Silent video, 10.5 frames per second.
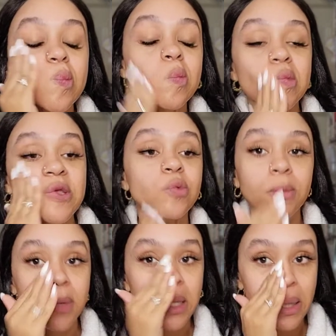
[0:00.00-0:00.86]
This
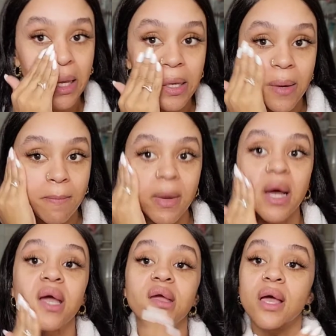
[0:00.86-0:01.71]
will be like
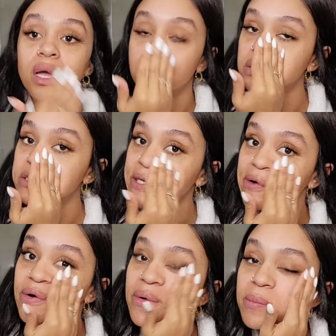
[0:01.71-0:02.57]
my
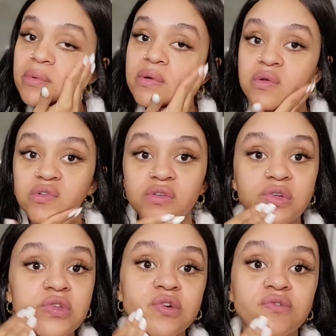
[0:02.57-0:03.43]
serum
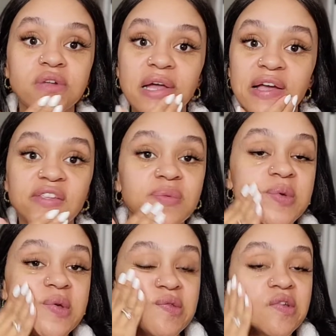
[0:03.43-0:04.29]
just to relax
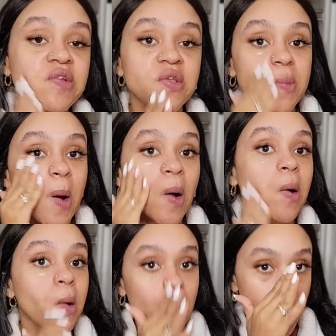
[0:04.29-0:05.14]
me until
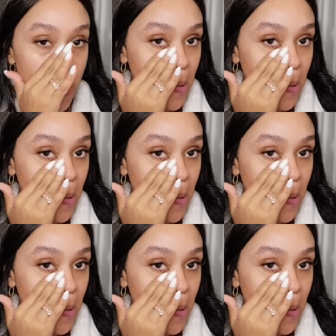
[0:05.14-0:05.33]
tomorrow.